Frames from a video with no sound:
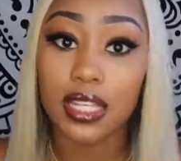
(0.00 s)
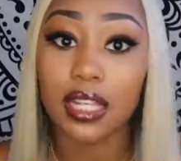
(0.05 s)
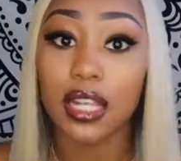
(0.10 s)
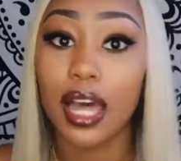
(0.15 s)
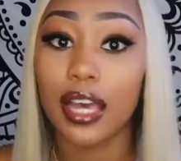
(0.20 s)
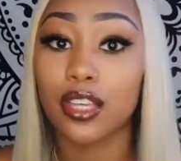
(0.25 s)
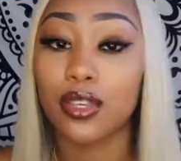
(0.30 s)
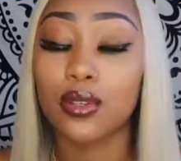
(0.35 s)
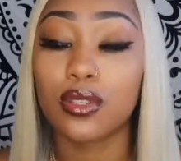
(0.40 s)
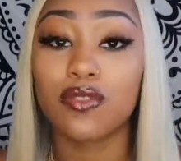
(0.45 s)
did
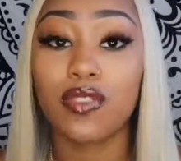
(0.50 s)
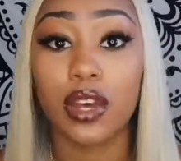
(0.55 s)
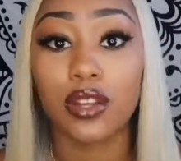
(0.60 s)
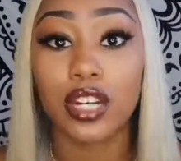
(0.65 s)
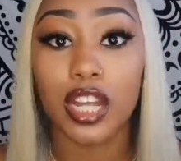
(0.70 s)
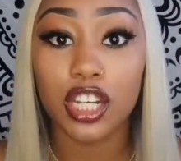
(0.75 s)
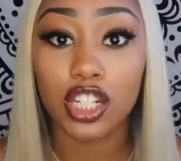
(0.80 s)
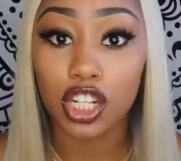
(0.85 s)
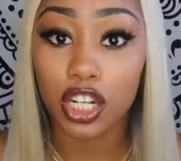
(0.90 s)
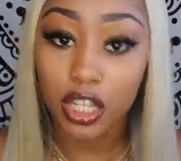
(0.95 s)
like use
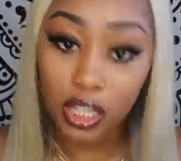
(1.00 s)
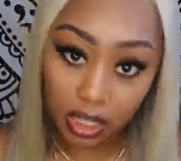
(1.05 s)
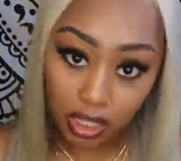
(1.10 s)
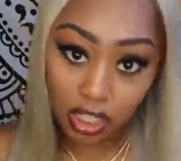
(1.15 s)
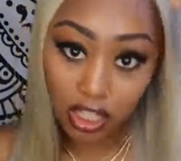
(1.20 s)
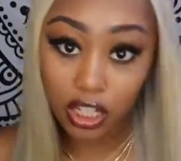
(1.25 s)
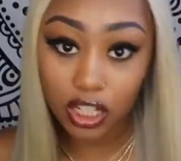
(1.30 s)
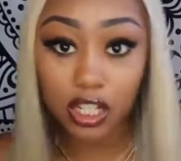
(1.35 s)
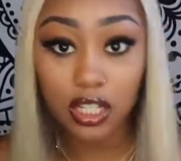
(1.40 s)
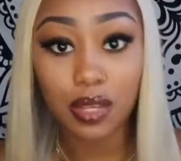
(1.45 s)
foundation and
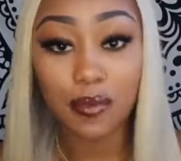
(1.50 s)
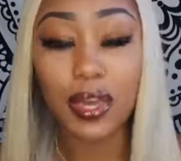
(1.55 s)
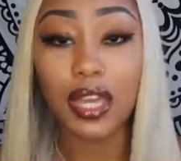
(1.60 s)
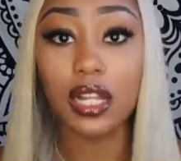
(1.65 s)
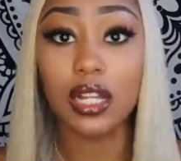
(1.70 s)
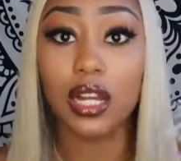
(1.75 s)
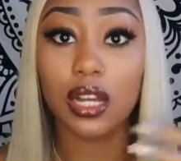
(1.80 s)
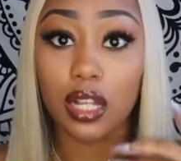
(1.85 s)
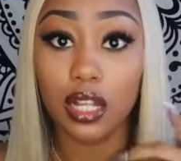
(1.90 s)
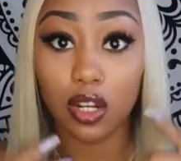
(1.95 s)
concealer to
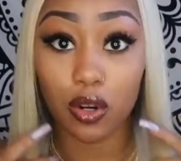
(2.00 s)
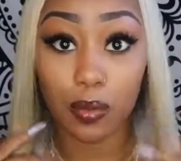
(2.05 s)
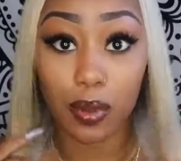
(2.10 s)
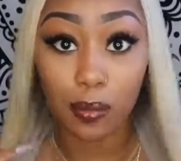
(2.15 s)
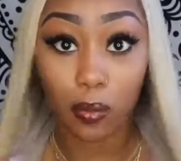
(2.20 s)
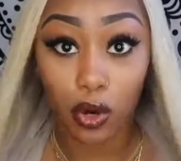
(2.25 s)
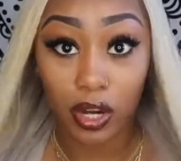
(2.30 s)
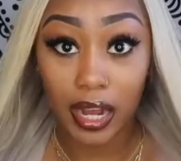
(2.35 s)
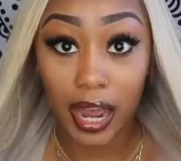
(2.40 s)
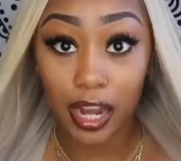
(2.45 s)
make it look a little
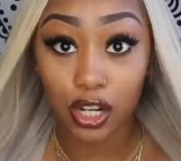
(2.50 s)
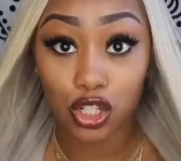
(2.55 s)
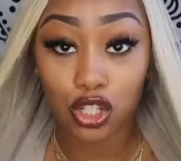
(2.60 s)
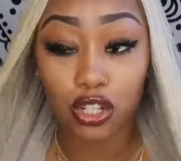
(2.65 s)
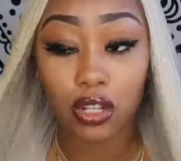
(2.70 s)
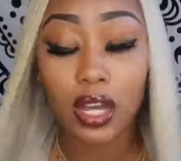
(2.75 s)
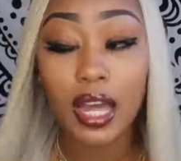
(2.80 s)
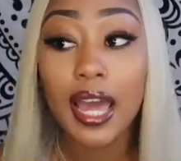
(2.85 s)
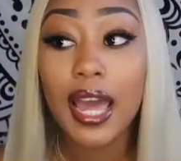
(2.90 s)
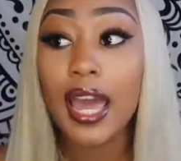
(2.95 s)
bit more
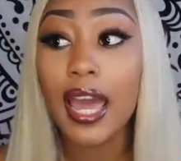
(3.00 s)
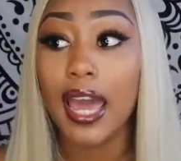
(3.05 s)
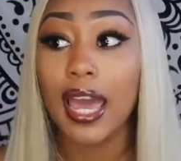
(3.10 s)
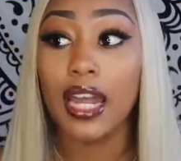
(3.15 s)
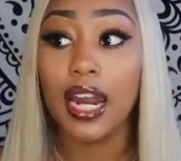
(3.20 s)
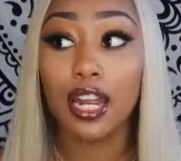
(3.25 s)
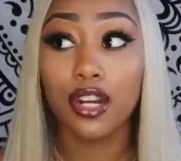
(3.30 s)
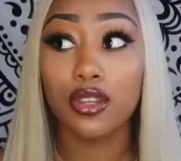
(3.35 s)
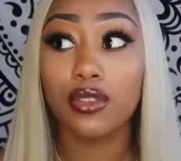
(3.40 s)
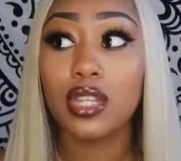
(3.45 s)
natural.
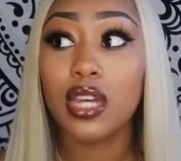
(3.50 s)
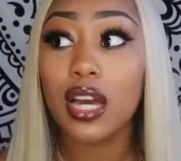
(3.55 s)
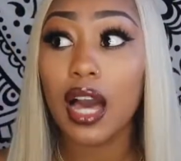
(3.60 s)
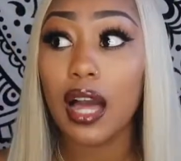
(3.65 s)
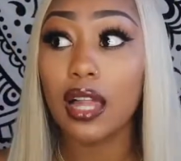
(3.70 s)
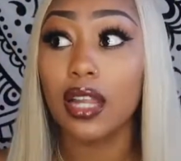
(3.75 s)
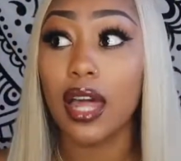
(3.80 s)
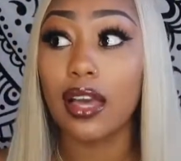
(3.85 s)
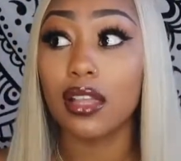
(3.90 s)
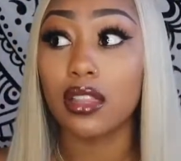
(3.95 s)
And I do think
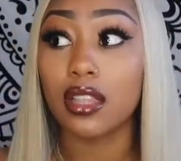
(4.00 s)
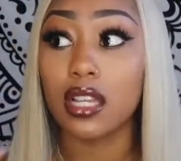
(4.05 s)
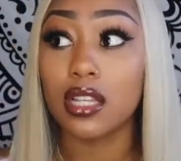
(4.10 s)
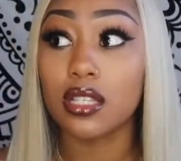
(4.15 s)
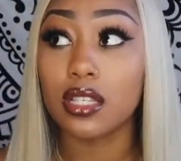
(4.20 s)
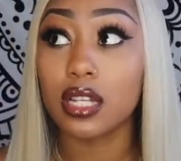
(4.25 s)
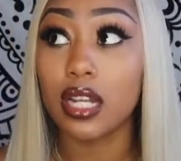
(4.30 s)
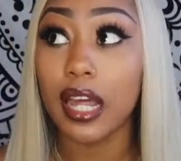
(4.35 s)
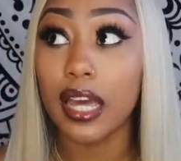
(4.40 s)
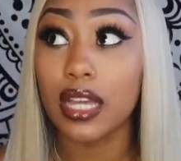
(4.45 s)
I like
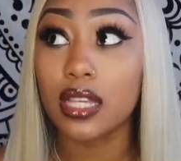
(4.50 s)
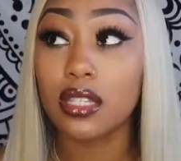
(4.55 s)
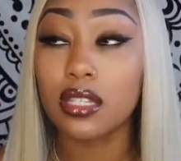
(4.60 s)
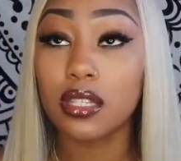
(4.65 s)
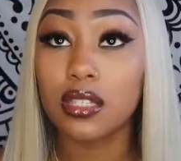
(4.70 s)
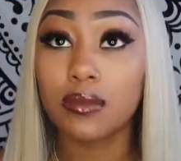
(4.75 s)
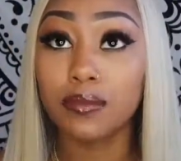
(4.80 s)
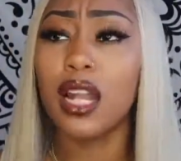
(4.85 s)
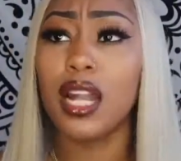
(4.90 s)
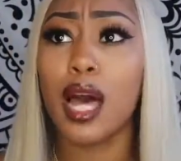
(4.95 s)
this
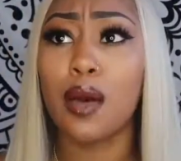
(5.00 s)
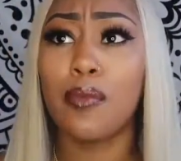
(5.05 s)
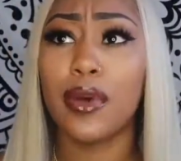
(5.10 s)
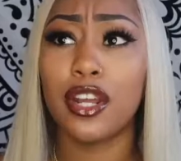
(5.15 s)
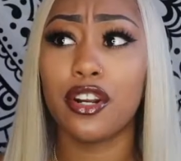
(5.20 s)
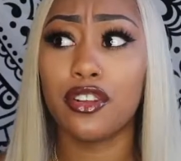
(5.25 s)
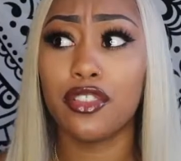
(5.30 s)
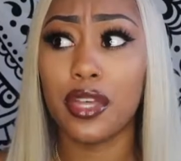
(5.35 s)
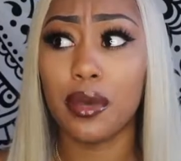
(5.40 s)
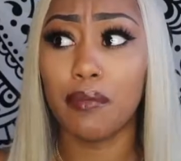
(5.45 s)
lace a lot
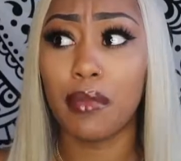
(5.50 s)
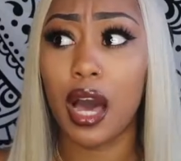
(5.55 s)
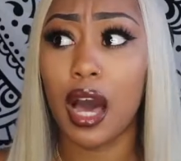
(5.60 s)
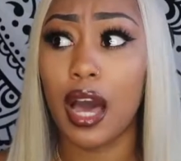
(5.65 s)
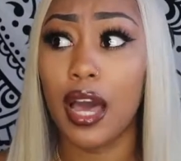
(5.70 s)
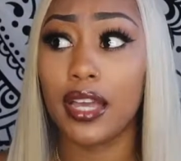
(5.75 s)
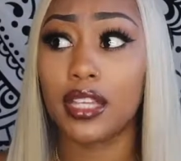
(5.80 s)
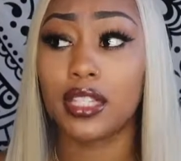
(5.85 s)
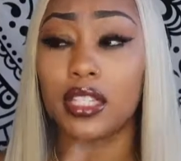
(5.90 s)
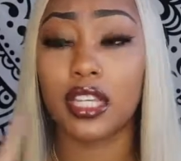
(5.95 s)
better than
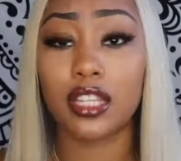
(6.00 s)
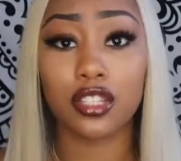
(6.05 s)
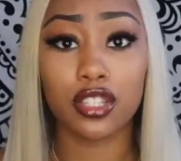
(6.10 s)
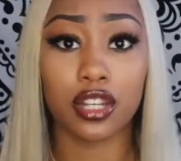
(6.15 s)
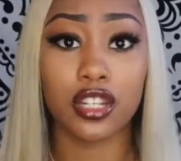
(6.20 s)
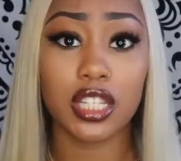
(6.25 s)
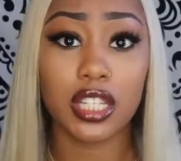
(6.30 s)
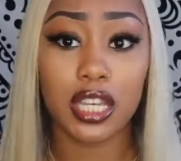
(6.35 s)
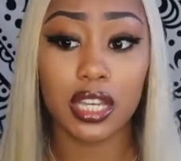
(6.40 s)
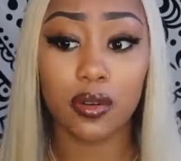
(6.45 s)
my
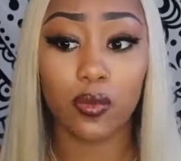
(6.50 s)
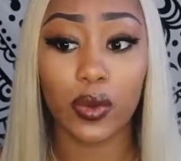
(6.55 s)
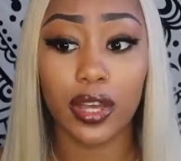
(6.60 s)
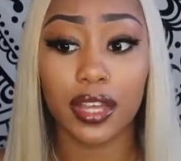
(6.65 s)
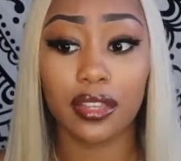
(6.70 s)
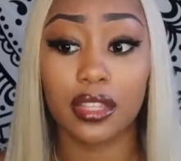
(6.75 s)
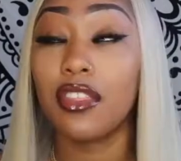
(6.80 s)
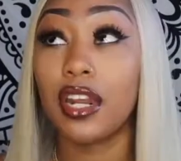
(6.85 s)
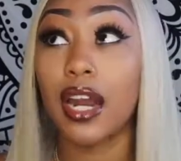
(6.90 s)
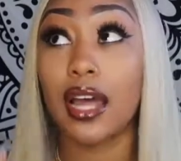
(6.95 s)
613
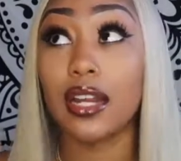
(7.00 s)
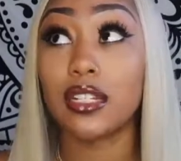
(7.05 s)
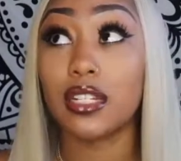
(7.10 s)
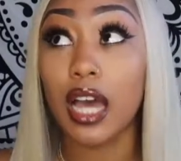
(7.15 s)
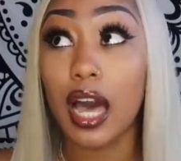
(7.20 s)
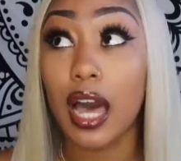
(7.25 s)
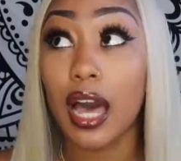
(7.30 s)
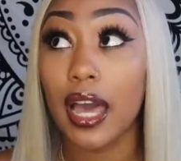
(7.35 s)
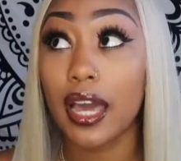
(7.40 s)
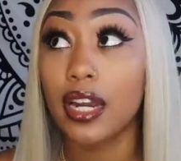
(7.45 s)
wig that I
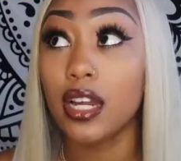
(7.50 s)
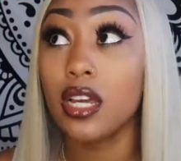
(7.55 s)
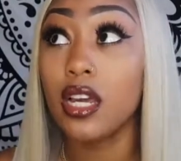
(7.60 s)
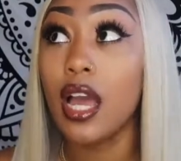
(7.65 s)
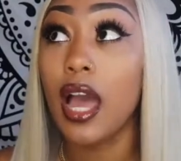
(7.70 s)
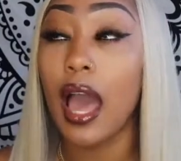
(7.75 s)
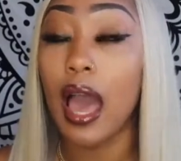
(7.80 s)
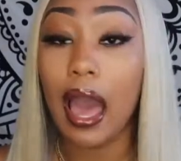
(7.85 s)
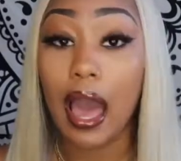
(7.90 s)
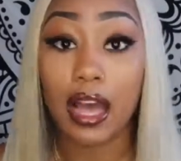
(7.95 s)
dyed
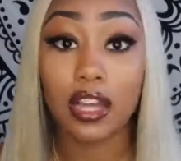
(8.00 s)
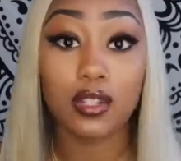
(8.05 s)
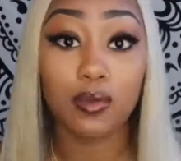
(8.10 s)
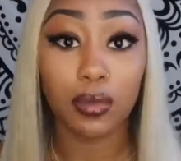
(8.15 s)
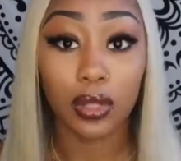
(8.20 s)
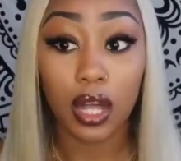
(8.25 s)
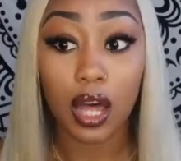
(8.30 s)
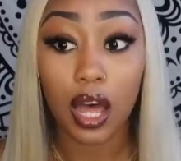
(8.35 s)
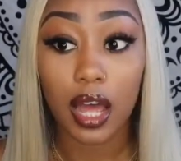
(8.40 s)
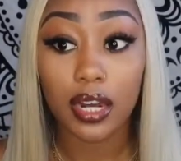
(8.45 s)
ash
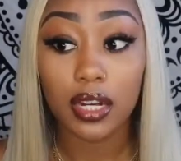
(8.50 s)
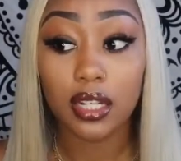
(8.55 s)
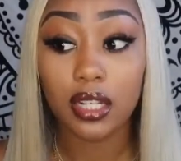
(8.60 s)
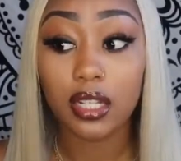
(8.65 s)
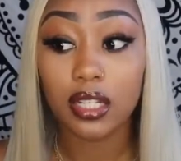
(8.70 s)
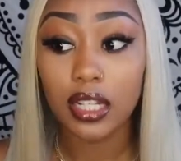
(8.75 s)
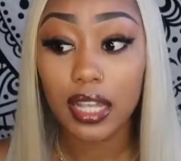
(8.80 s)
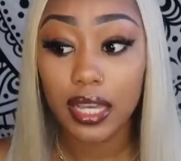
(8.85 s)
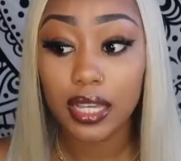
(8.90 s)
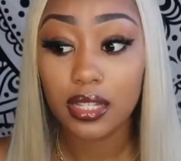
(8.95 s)

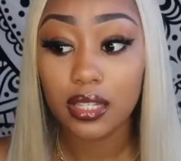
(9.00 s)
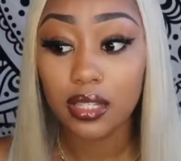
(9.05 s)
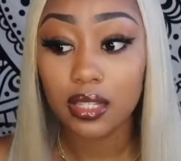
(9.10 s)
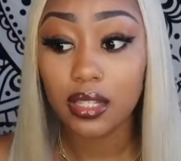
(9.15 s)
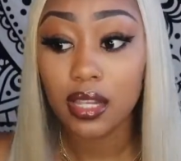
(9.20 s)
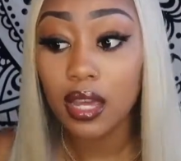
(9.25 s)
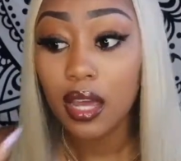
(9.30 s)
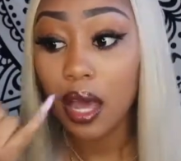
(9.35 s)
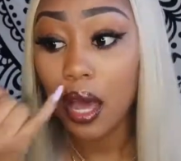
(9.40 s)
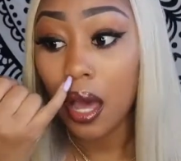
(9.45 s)
blonde
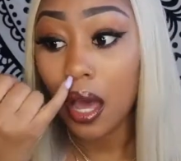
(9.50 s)
lace.